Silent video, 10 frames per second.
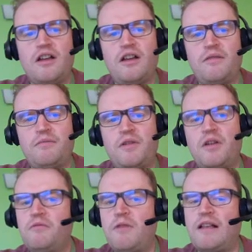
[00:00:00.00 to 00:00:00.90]

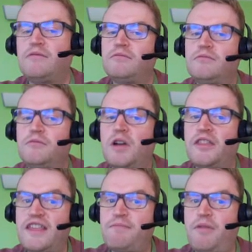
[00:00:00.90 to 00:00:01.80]

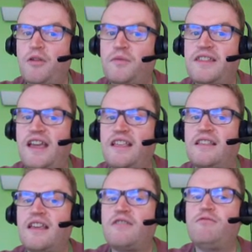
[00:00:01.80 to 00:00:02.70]
at this point we're
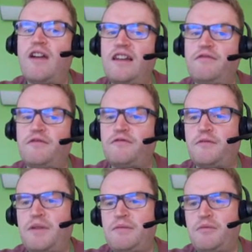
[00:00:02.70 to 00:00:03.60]
saying it's relevant
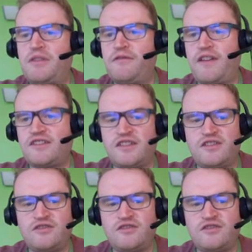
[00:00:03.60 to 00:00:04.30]
for people with a fashion